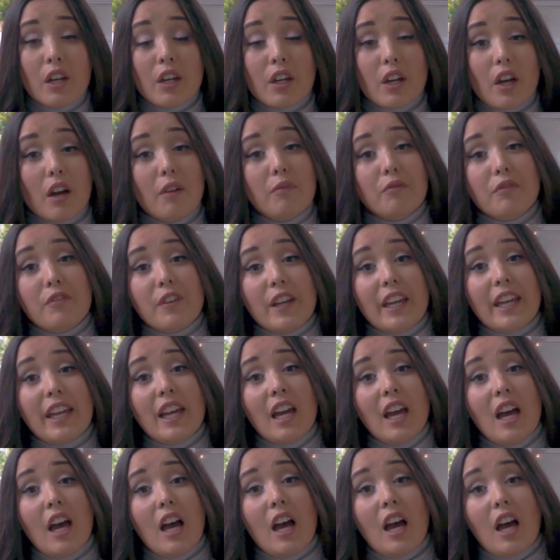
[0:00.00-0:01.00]
comfy
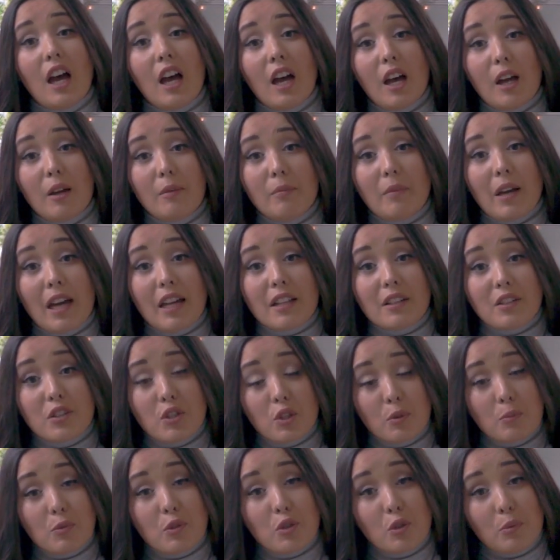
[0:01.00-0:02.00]
and
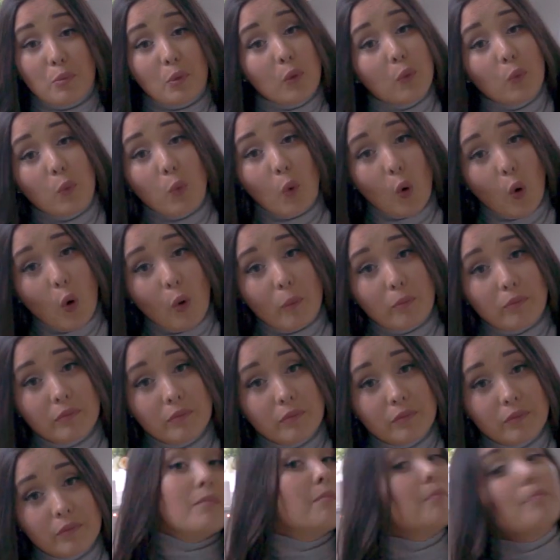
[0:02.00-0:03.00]
super, super warm.
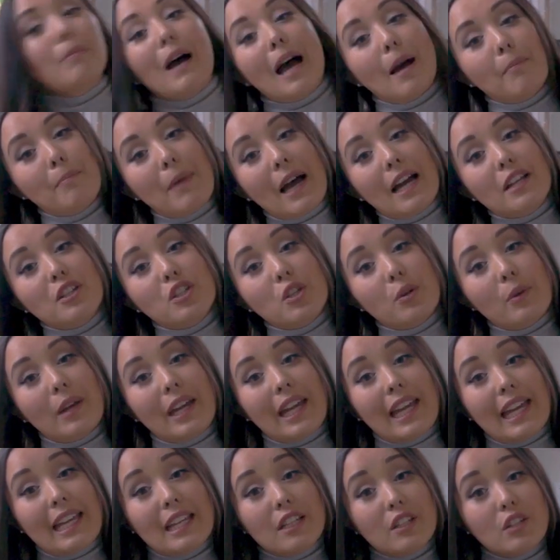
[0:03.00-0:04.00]
Pat Pat do it
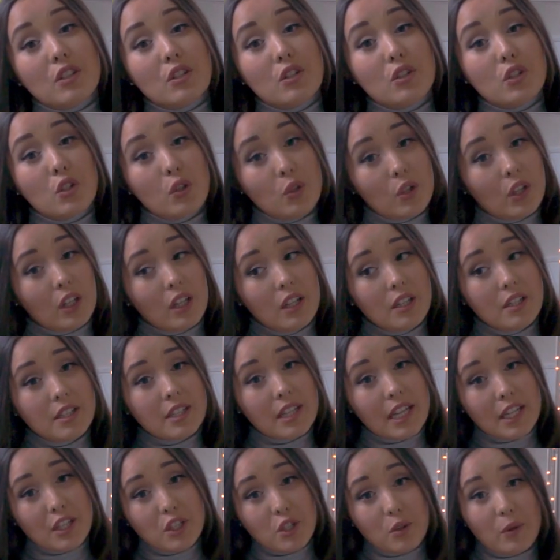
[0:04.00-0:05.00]
in two colours.
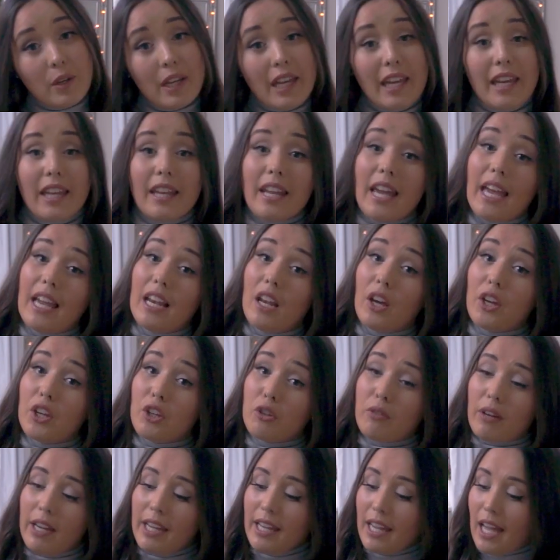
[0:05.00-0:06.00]
They do it in a light
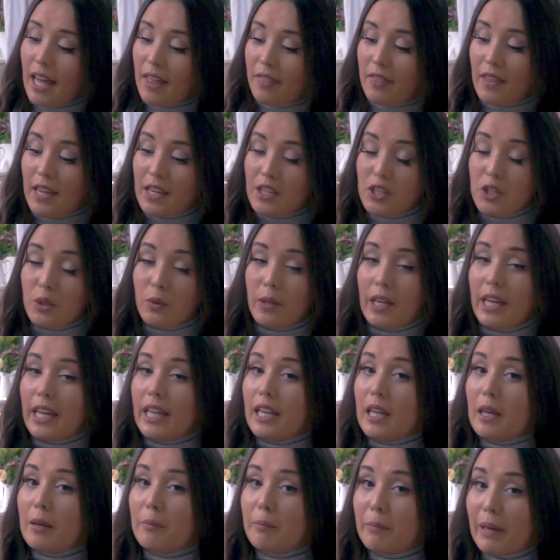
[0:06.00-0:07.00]
grey and they do it in a